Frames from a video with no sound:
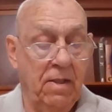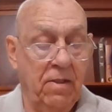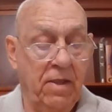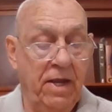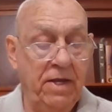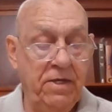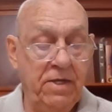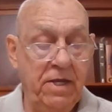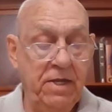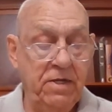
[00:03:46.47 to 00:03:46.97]

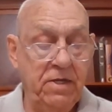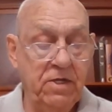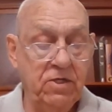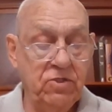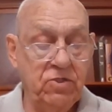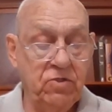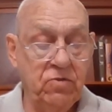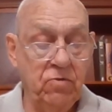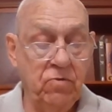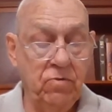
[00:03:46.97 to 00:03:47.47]
They did
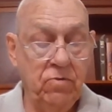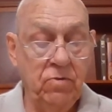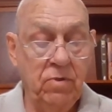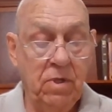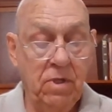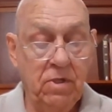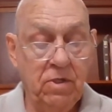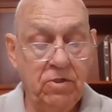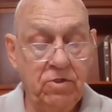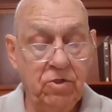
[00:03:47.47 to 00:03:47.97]
this through
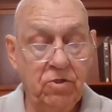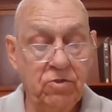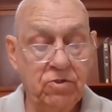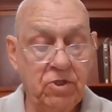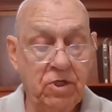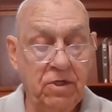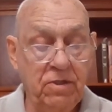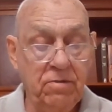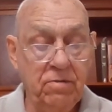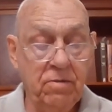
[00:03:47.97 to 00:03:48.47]

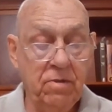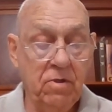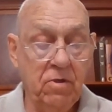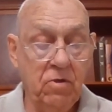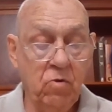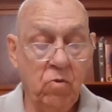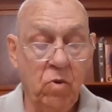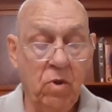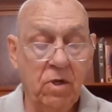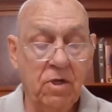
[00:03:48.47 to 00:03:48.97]
using
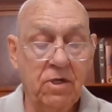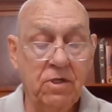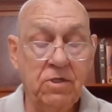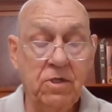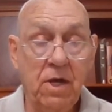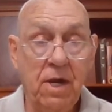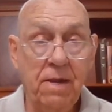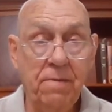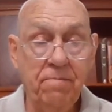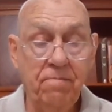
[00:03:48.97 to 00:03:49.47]

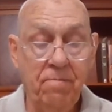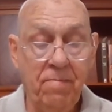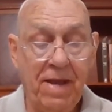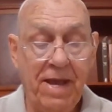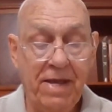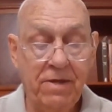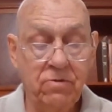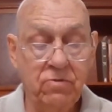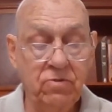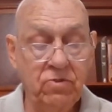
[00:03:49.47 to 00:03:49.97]
guerrilla-type
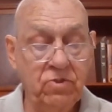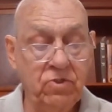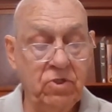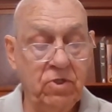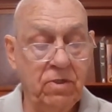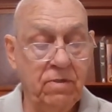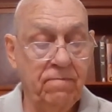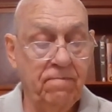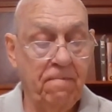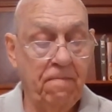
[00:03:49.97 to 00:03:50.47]

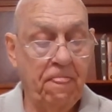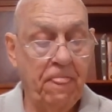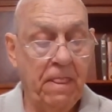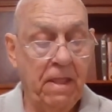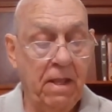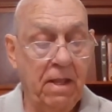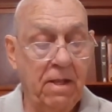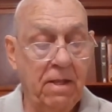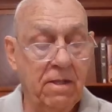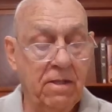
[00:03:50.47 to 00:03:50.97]
battles.
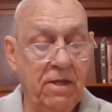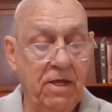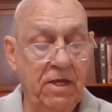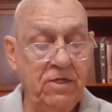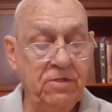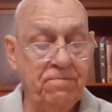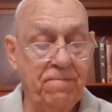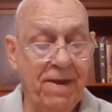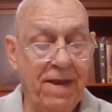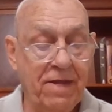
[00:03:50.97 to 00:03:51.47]

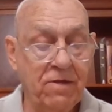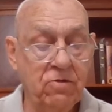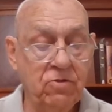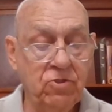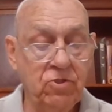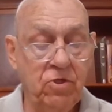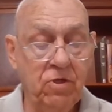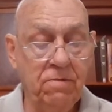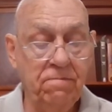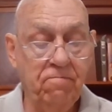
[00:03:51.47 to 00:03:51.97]
These
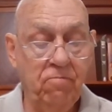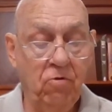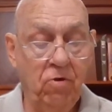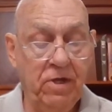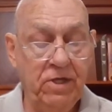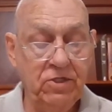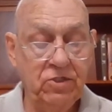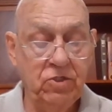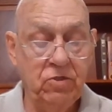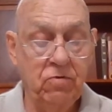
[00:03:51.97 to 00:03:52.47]
battles took
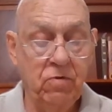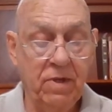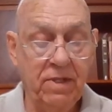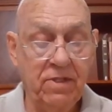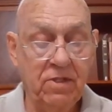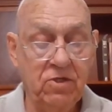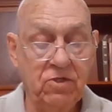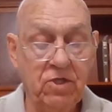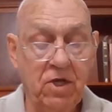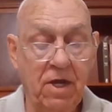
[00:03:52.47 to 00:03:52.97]
place
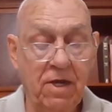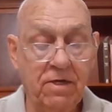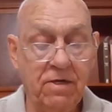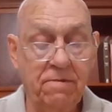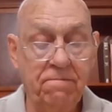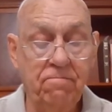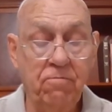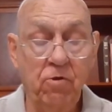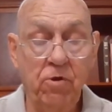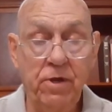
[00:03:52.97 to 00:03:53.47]
during the
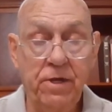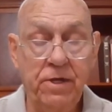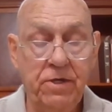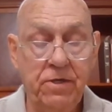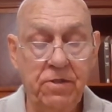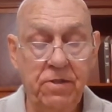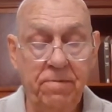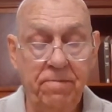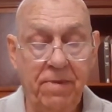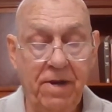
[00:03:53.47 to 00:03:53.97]
silent period
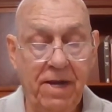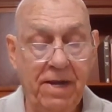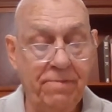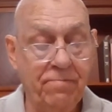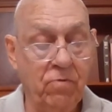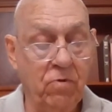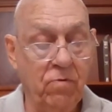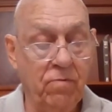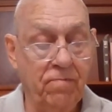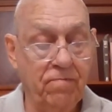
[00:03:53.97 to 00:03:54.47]
of the
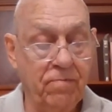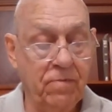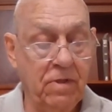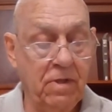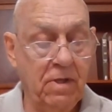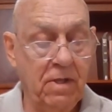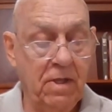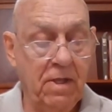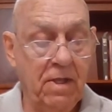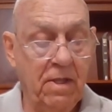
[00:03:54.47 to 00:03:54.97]
Bible.
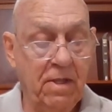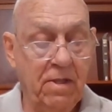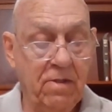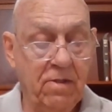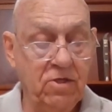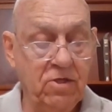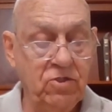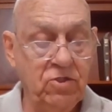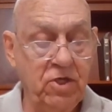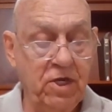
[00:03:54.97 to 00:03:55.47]

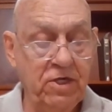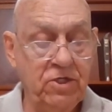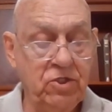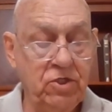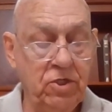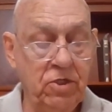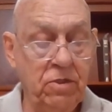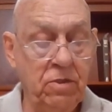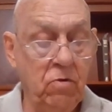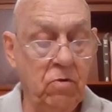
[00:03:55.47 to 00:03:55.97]
This
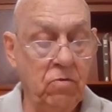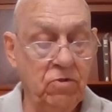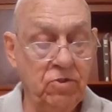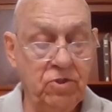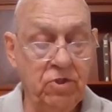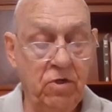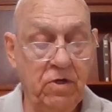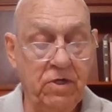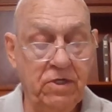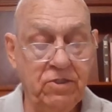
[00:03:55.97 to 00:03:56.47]
section or
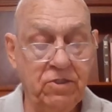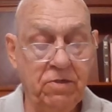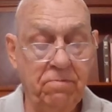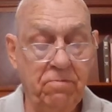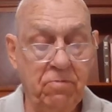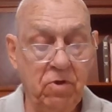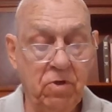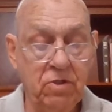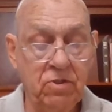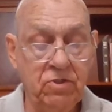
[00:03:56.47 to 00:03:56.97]
series of
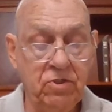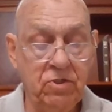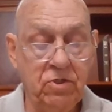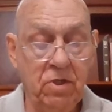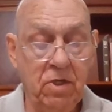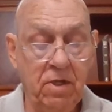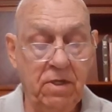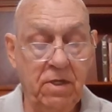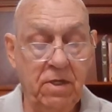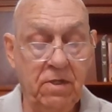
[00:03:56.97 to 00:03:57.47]
books
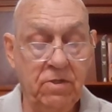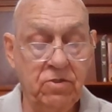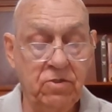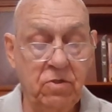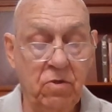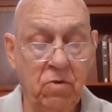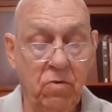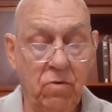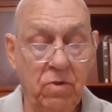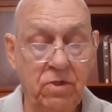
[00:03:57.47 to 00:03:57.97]
is
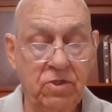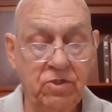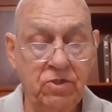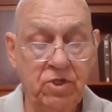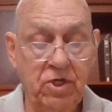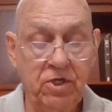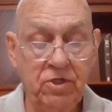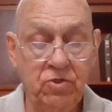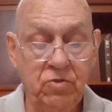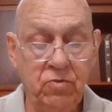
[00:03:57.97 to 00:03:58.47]
known as
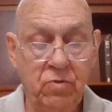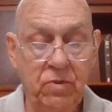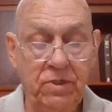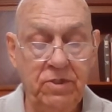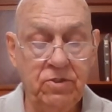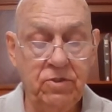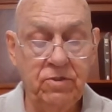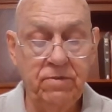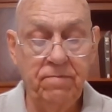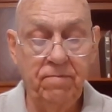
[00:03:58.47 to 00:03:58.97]

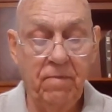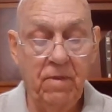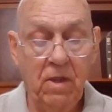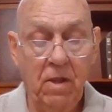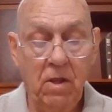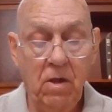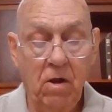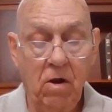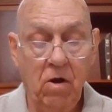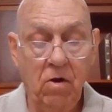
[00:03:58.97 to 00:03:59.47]
histories,
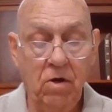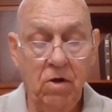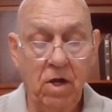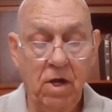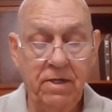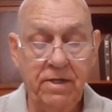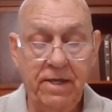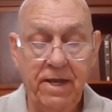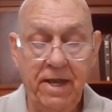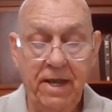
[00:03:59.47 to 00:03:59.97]
are
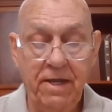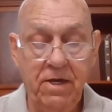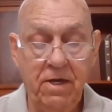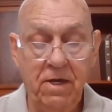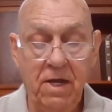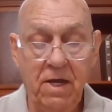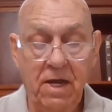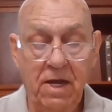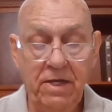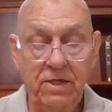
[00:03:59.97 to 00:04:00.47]
not
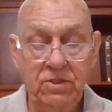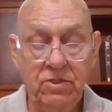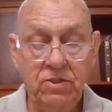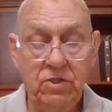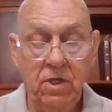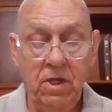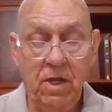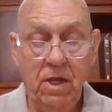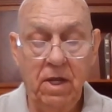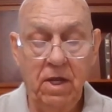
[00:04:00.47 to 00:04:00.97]

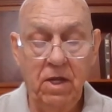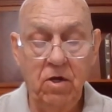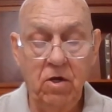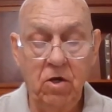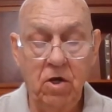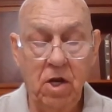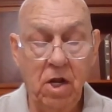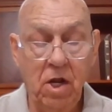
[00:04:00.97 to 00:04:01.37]
canonized, and are